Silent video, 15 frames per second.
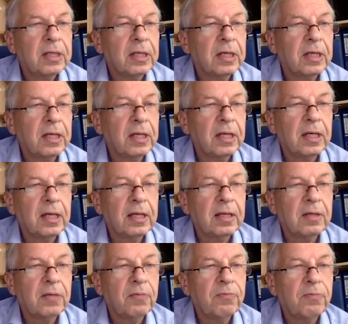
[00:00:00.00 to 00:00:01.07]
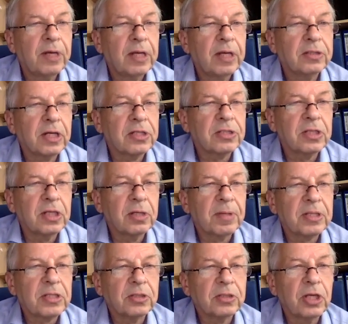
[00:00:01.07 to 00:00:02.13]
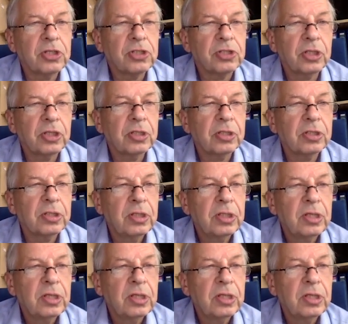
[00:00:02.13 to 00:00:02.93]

a very interesting presentation.